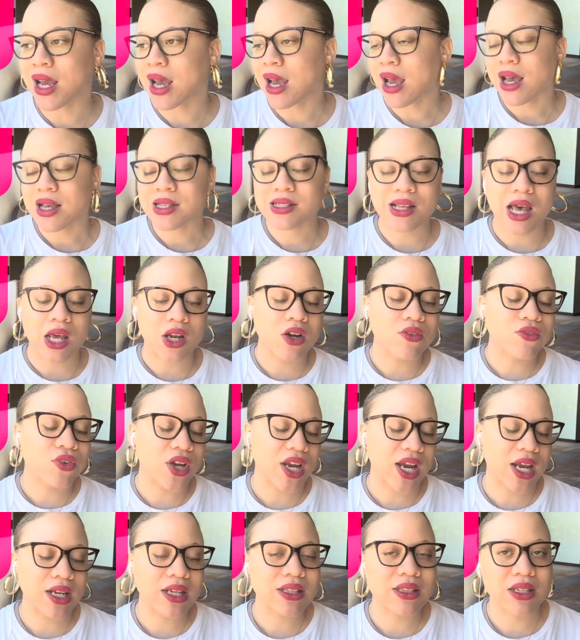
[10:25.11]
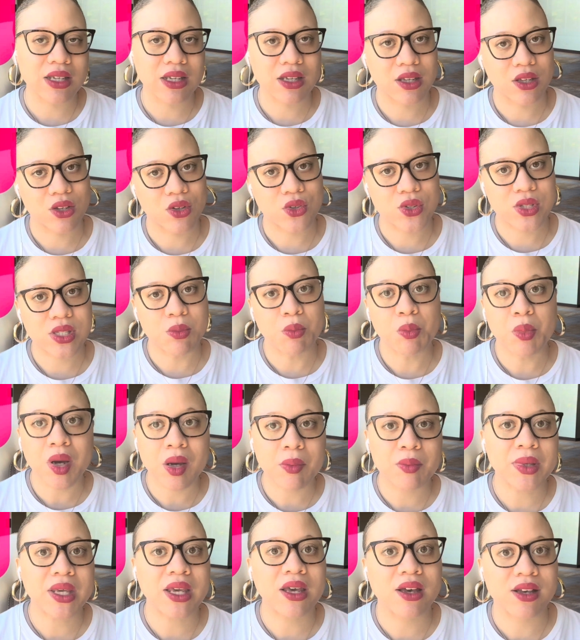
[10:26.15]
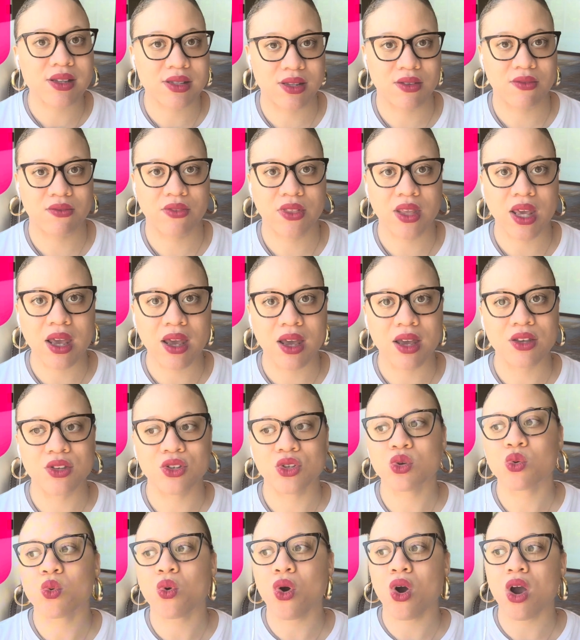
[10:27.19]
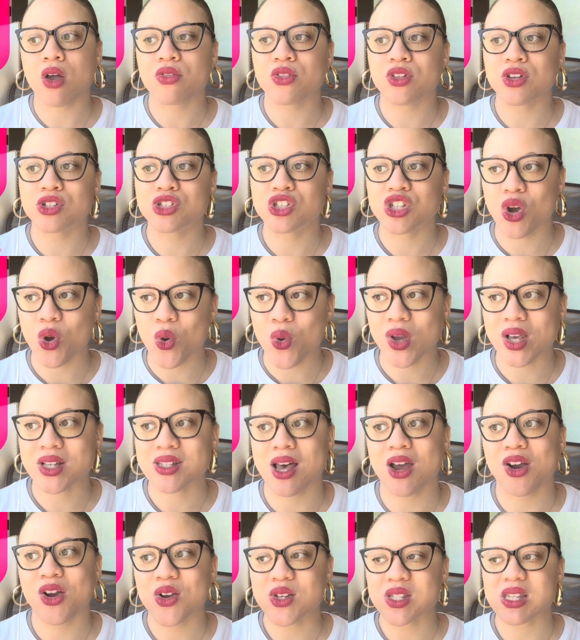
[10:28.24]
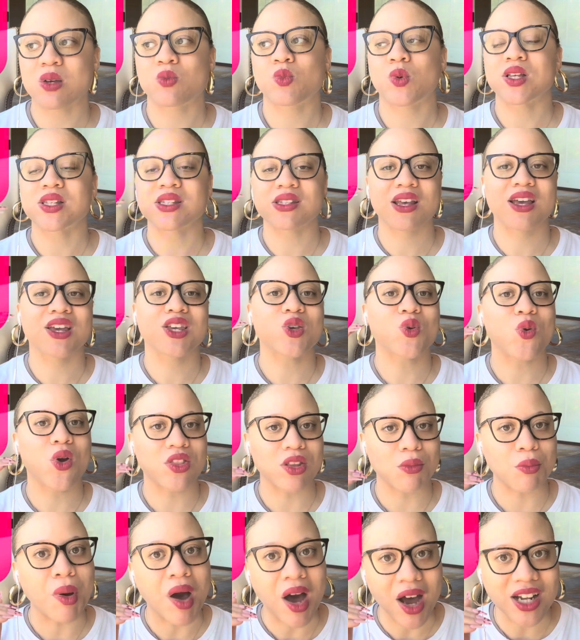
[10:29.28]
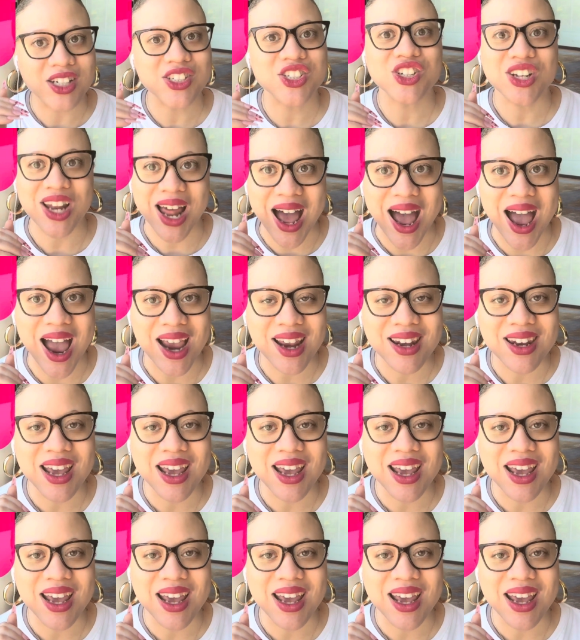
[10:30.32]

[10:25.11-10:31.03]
It's not over anything else, but because of that. You are the joke. As I heard someone say, you are the punchline.